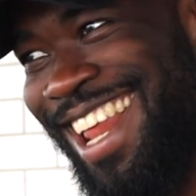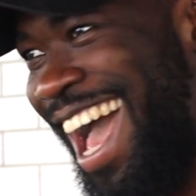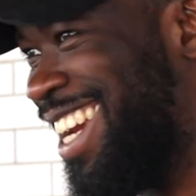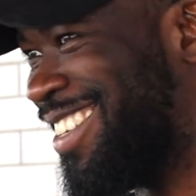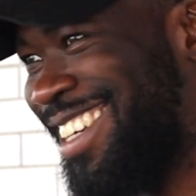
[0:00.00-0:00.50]

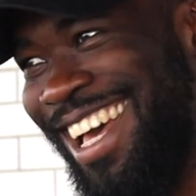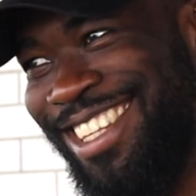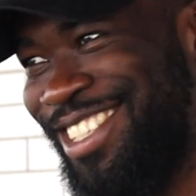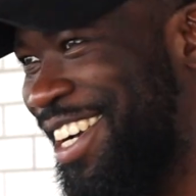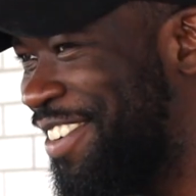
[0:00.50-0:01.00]
I need to get
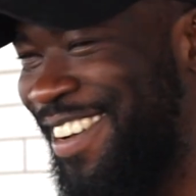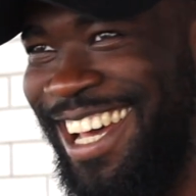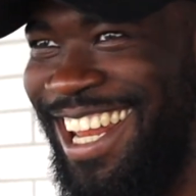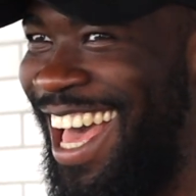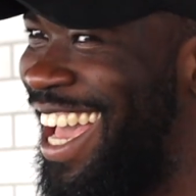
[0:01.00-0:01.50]
this job, exactly,
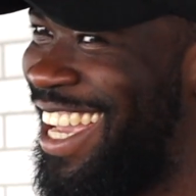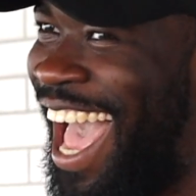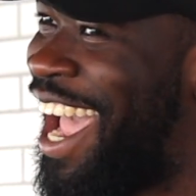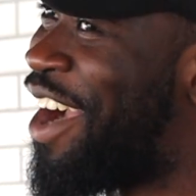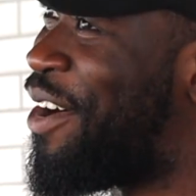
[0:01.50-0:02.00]
man. Like yeah.
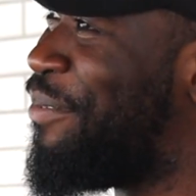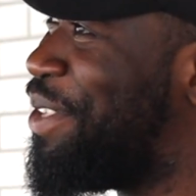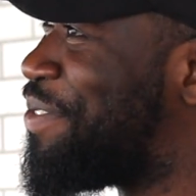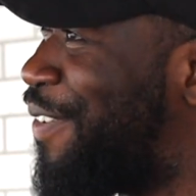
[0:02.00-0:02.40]
I can't come this